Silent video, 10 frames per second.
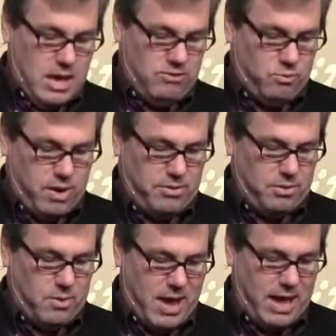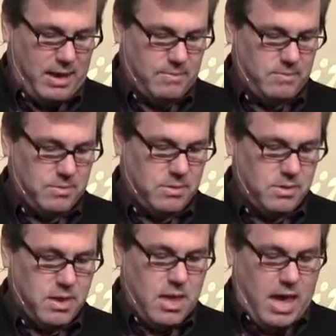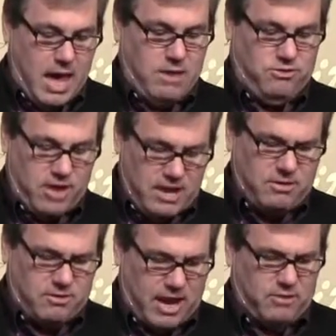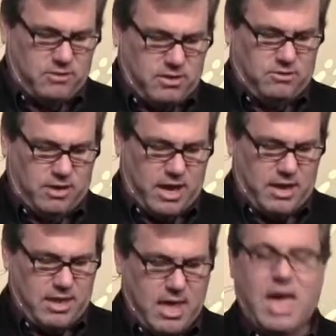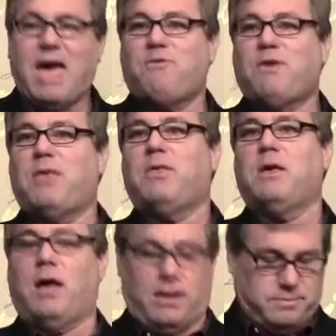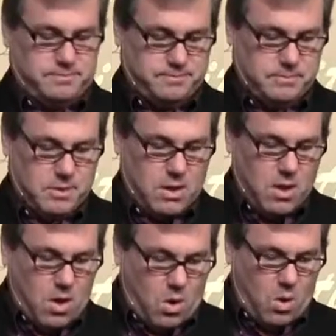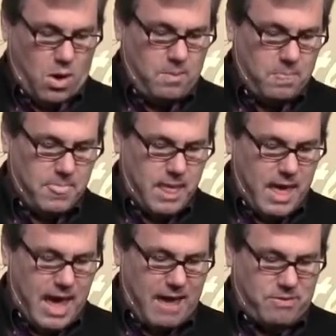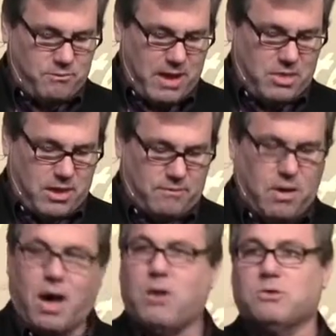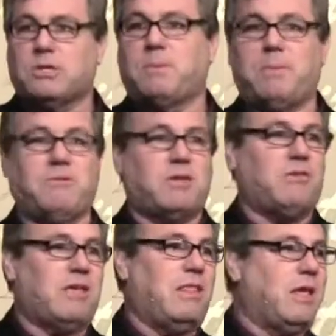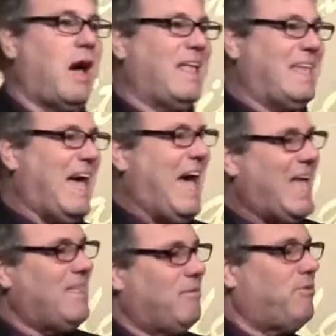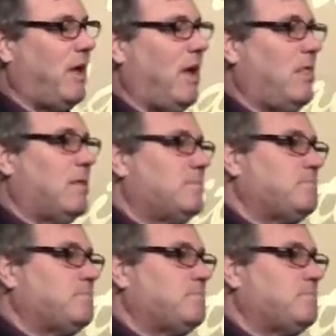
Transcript: Is withered away. And Jesus answered and said, Have faith in God. Or have the faith of God. Or some people say, say the God kind of faith.